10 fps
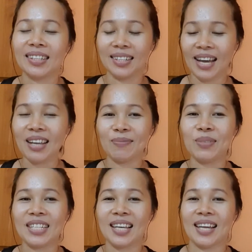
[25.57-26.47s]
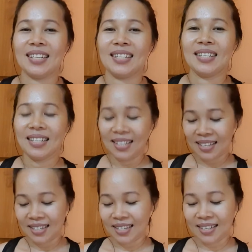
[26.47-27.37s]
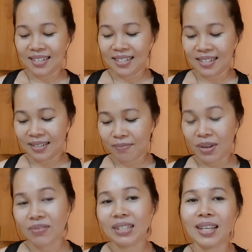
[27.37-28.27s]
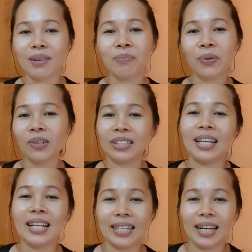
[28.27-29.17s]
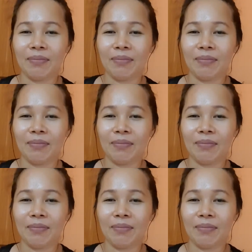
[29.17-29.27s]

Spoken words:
I'm shaking and very thankful talaga.